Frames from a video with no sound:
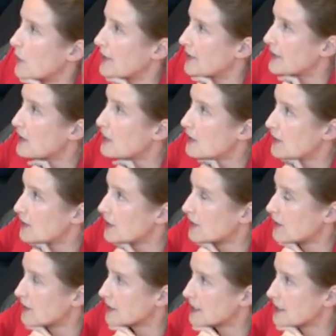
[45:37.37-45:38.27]
Whether or
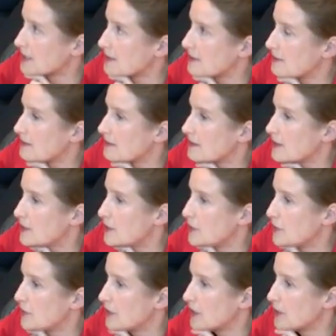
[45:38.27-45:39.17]
not,
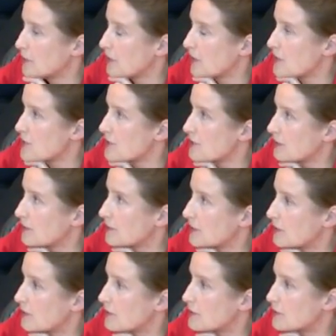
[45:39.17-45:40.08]
through the abolition
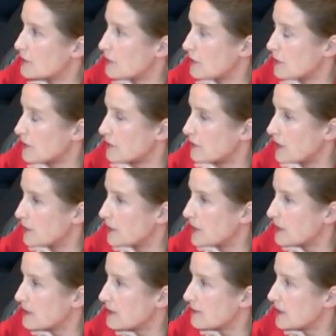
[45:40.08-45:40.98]
of the control
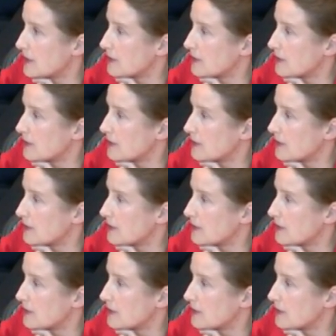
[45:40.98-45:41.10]
agreement,